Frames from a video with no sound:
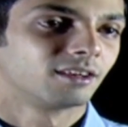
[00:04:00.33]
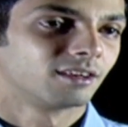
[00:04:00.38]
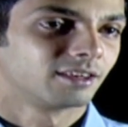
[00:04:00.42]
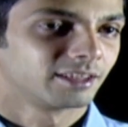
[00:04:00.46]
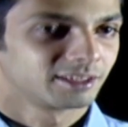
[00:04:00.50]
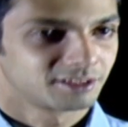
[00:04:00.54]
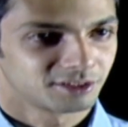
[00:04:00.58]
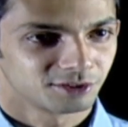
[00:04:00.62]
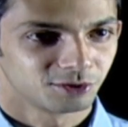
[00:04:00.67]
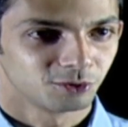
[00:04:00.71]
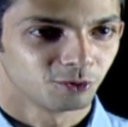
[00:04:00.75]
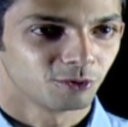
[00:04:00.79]

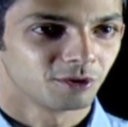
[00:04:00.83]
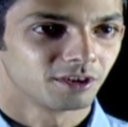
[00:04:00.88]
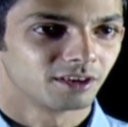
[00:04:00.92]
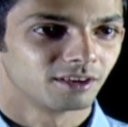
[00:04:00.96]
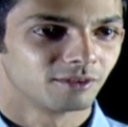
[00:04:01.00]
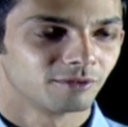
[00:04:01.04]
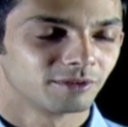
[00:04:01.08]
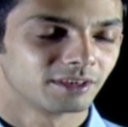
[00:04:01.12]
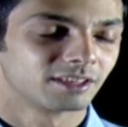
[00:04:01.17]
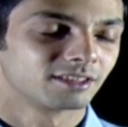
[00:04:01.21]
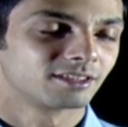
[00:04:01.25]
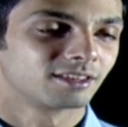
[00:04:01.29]
let's do
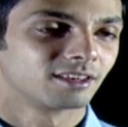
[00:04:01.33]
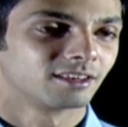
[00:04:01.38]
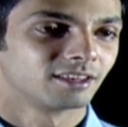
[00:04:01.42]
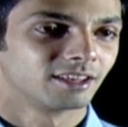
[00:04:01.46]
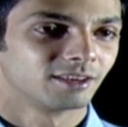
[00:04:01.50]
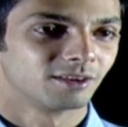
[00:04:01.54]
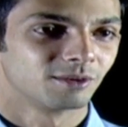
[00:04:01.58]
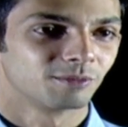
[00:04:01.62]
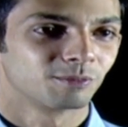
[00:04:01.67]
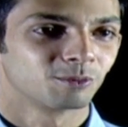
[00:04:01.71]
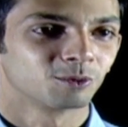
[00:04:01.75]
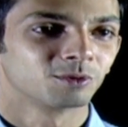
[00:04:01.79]
it.
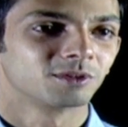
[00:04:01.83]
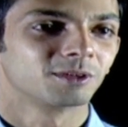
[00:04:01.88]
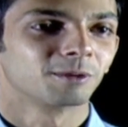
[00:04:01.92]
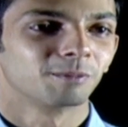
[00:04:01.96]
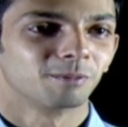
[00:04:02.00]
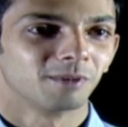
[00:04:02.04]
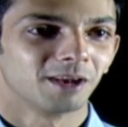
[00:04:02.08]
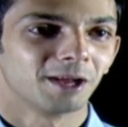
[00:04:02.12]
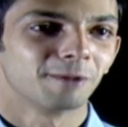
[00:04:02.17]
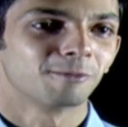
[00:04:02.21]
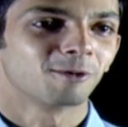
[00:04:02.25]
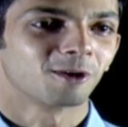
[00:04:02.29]
We'll put the
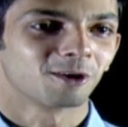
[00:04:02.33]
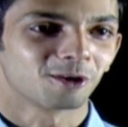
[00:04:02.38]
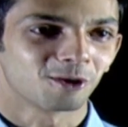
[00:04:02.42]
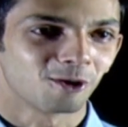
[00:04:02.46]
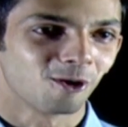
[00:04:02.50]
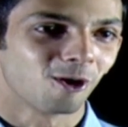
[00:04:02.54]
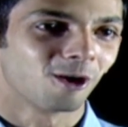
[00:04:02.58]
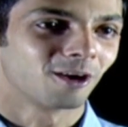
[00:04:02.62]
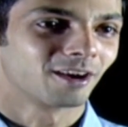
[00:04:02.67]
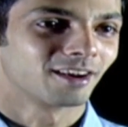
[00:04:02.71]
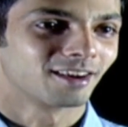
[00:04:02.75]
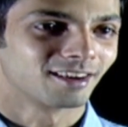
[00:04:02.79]
blame on
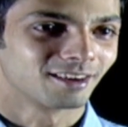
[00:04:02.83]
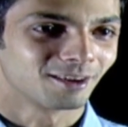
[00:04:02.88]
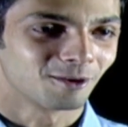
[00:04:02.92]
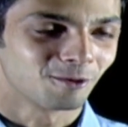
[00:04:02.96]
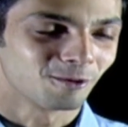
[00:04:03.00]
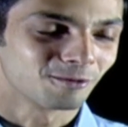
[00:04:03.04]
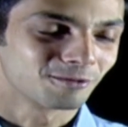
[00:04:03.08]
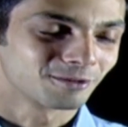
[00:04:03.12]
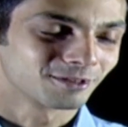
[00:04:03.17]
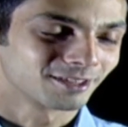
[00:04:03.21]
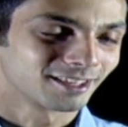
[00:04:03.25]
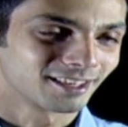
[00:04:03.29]
God and
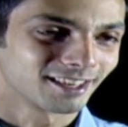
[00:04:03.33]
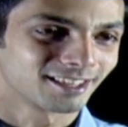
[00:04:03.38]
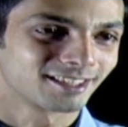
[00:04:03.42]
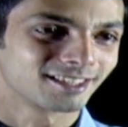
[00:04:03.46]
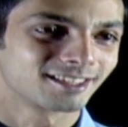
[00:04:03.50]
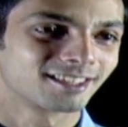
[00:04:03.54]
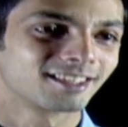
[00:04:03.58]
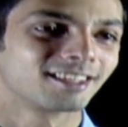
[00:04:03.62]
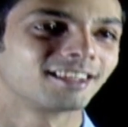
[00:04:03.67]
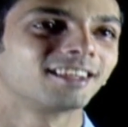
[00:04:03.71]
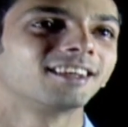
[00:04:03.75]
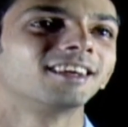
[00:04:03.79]
go for the
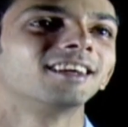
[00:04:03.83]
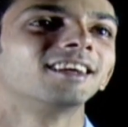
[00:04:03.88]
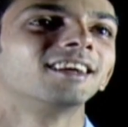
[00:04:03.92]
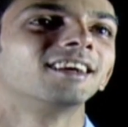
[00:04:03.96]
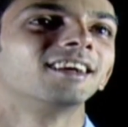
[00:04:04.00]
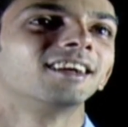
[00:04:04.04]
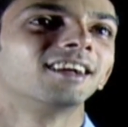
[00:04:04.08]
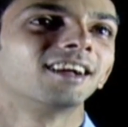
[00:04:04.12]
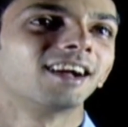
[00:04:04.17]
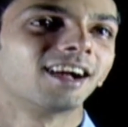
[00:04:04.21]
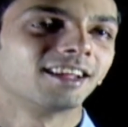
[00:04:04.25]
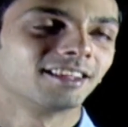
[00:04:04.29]
rest.
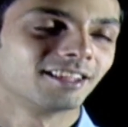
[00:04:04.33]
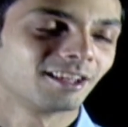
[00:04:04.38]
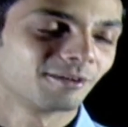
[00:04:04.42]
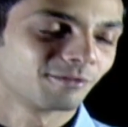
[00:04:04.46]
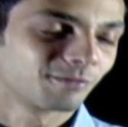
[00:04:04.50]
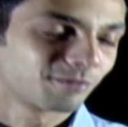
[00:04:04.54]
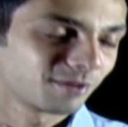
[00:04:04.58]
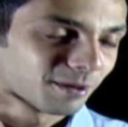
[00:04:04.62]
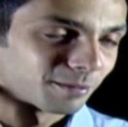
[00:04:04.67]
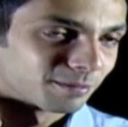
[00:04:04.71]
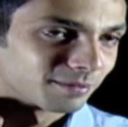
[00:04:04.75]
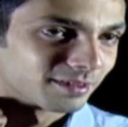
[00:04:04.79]
And then
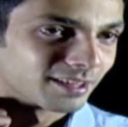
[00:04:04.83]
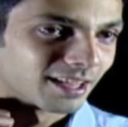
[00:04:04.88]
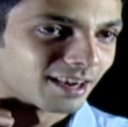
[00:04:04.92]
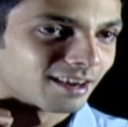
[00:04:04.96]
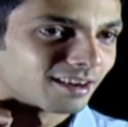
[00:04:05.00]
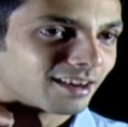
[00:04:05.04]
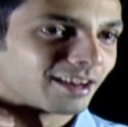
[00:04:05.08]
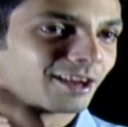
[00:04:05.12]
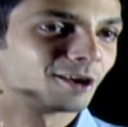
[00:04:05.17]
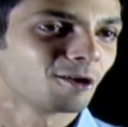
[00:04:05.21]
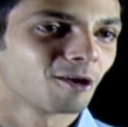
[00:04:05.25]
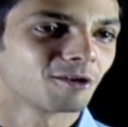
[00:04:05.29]
from
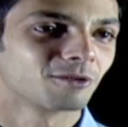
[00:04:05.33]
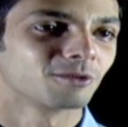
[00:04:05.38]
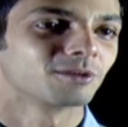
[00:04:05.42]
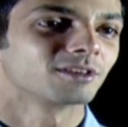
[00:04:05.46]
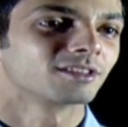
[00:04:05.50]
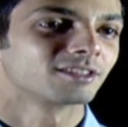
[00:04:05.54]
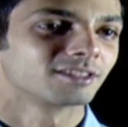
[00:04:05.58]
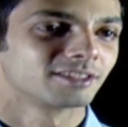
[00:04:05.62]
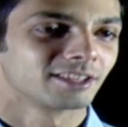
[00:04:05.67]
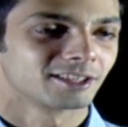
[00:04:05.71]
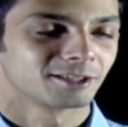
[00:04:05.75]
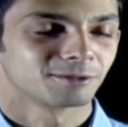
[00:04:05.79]
that day
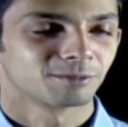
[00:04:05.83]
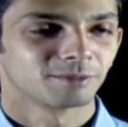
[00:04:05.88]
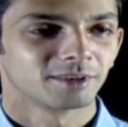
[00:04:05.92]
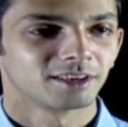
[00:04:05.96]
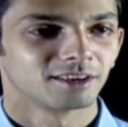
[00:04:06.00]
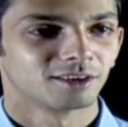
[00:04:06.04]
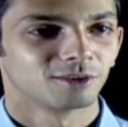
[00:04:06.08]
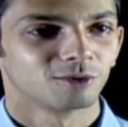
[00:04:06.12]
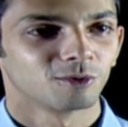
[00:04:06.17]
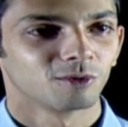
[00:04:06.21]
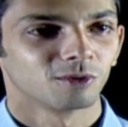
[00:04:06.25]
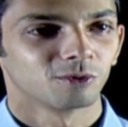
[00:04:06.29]
onwards, there's
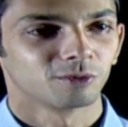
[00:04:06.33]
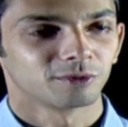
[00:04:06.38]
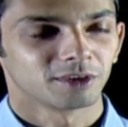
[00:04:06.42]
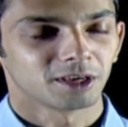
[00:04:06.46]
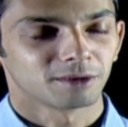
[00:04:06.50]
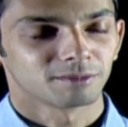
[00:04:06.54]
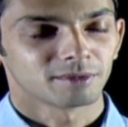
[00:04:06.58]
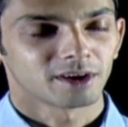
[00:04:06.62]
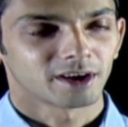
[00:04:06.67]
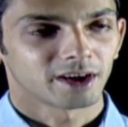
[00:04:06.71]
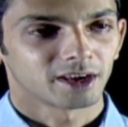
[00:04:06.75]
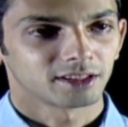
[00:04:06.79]
been no
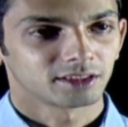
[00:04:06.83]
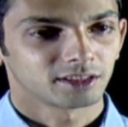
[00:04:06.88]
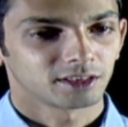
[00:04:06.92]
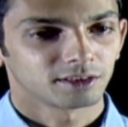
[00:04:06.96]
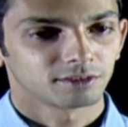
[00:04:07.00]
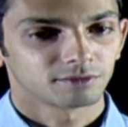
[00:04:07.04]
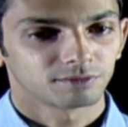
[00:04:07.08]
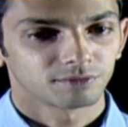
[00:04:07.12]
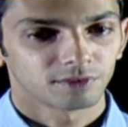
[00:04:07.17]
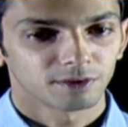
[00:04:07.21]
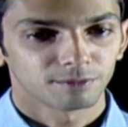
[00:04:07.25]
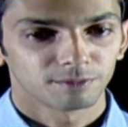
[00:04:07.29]
looking back. I
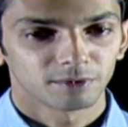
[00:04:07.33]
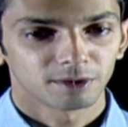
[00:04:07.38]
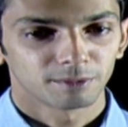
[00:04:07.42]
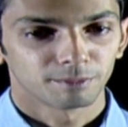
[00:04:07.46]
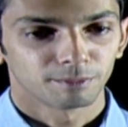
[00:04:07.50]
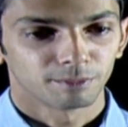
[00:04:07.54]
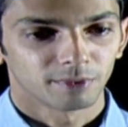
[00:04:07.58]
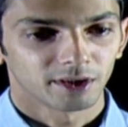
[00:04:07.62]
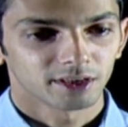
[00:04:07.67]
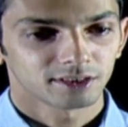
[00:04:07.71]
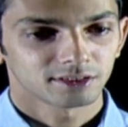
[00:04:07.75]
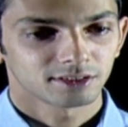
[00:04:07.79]
think we have
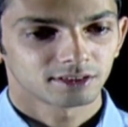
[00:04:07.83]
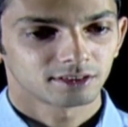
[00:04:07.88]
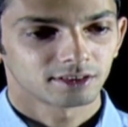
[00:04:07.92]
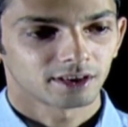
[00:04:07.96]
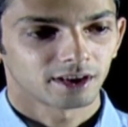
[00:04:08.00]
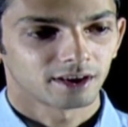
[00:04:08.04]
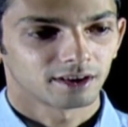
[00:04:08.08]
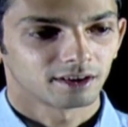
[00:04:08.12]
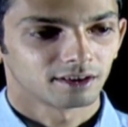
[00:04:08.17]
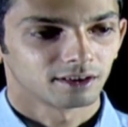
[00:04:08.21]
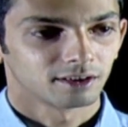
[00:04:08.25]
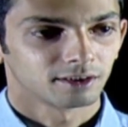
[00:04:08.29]
been blessed,
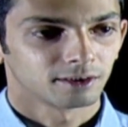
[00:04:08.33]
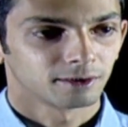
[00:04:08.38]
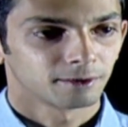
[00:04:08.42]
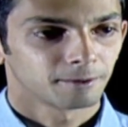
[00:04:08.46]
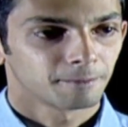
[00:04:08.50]
and